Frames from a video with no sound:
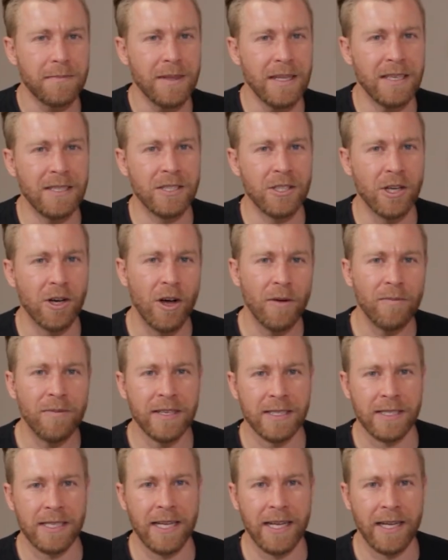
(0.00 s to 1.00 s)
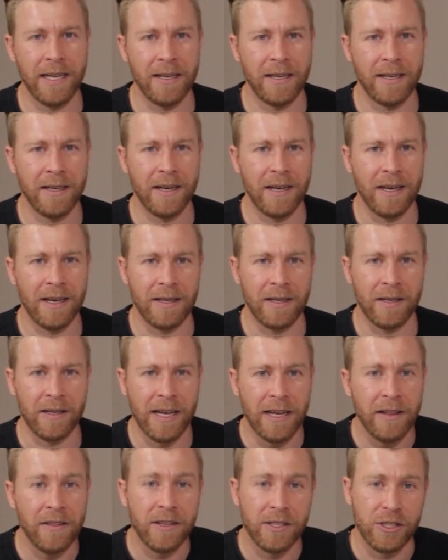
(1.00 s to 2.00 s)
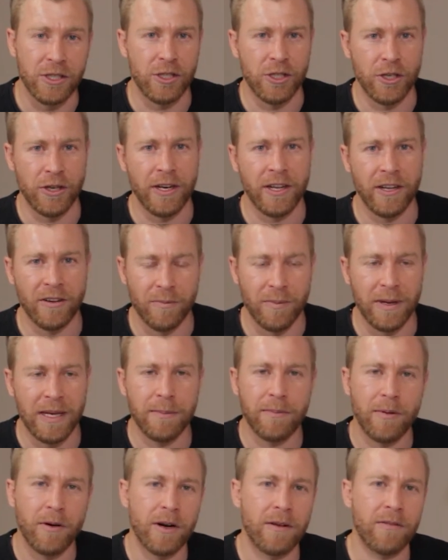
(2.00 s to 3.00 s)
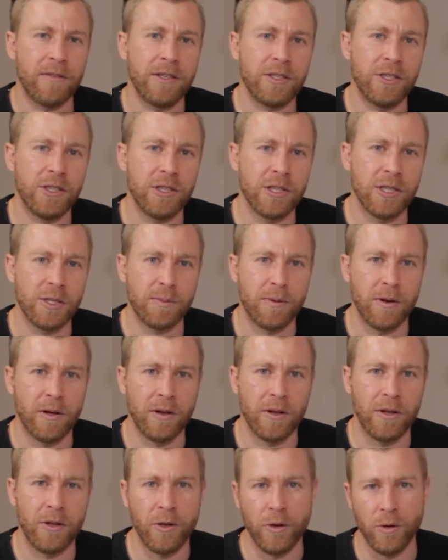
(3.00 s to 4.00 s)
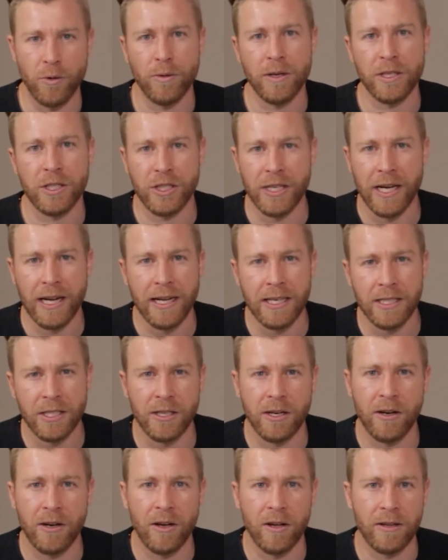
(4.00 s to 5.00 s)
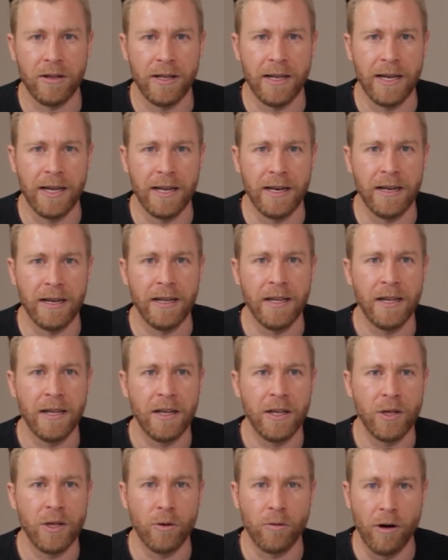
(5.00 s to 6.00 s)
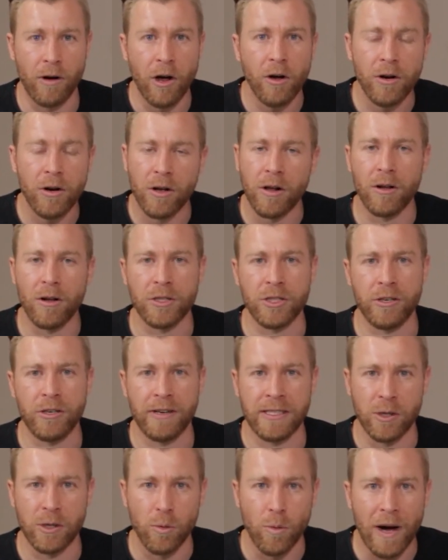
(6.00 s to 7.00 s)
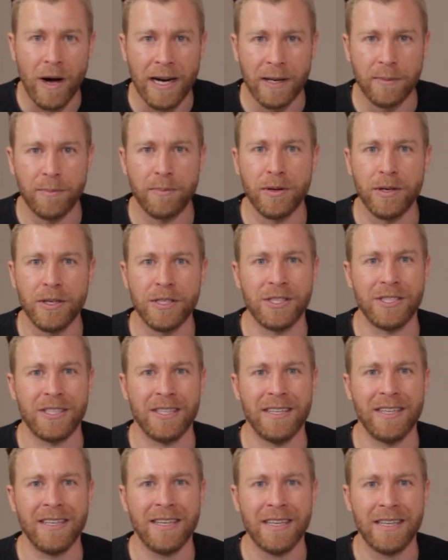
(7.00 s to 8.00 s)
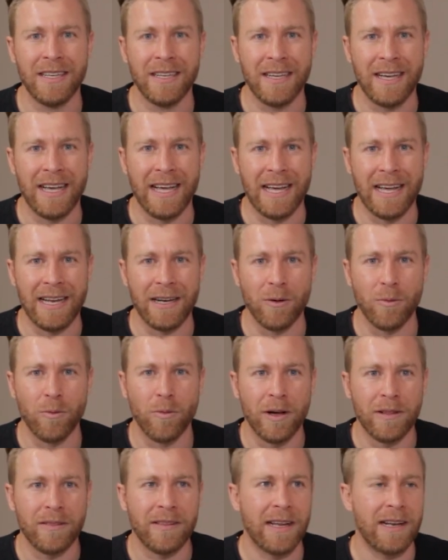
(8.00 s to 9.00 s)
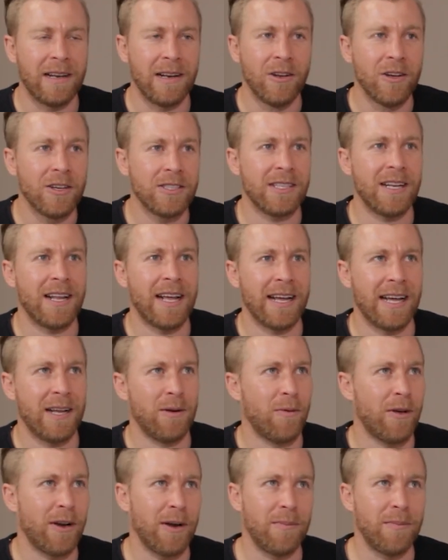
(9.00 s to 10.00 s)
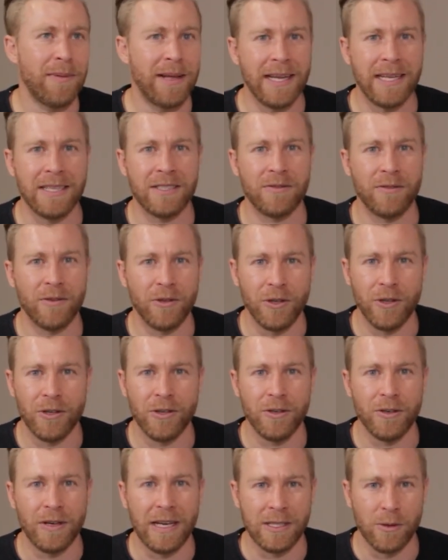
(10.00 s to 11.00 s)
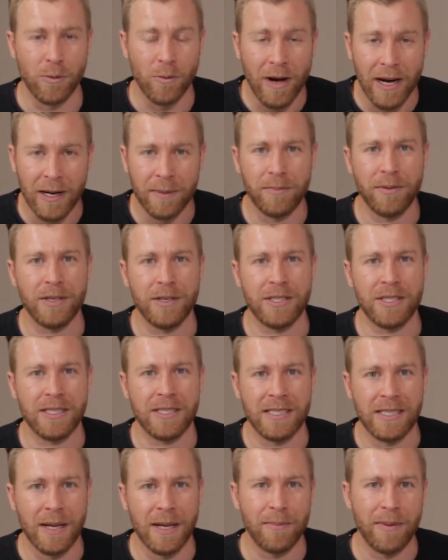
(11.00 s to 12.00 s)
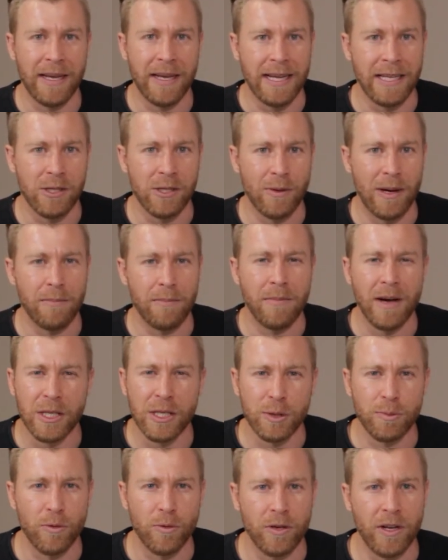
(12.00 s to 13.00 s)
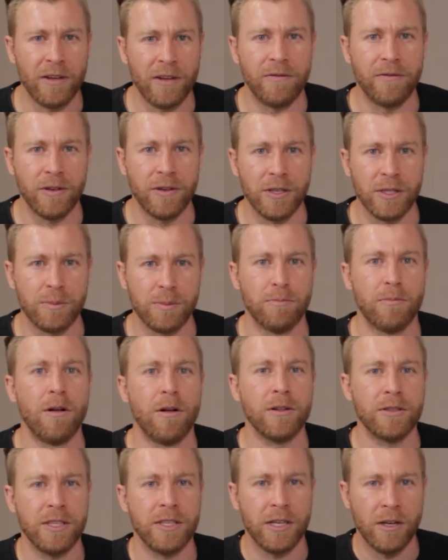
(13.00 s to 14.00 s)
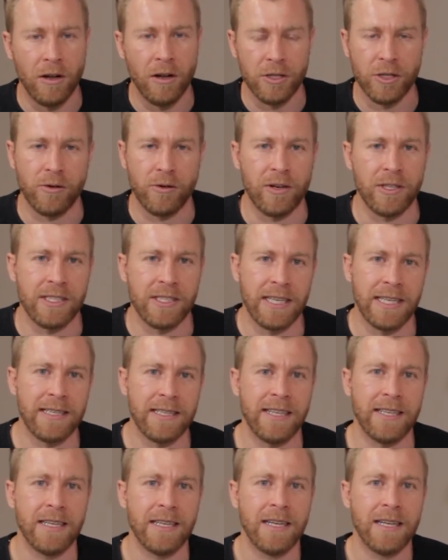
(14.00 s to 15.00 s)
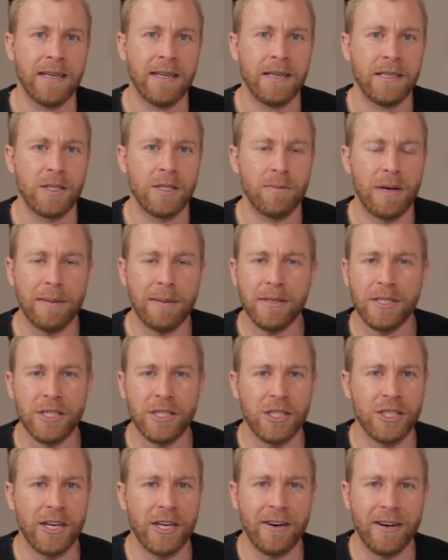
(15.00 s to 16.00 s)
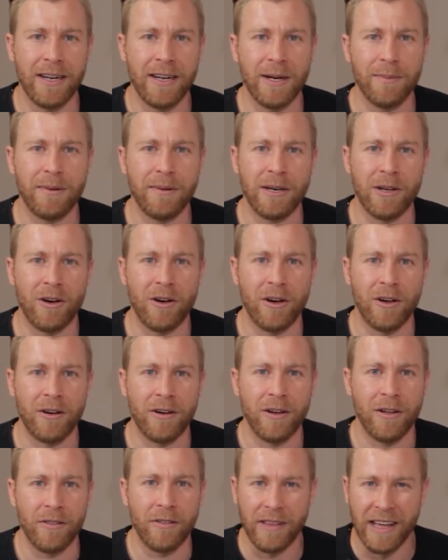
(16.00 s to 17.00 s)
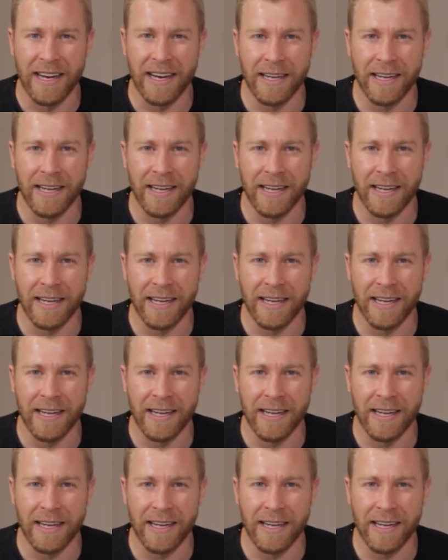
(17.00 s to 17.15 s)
And so obviously, in this journey of being part of the church plant, you were challenged a lot in your own culture as a white person, and what that looks like and what it means for you as a white person stepping into a much more diverse, multicultural setting. So maybe just share a little bit on that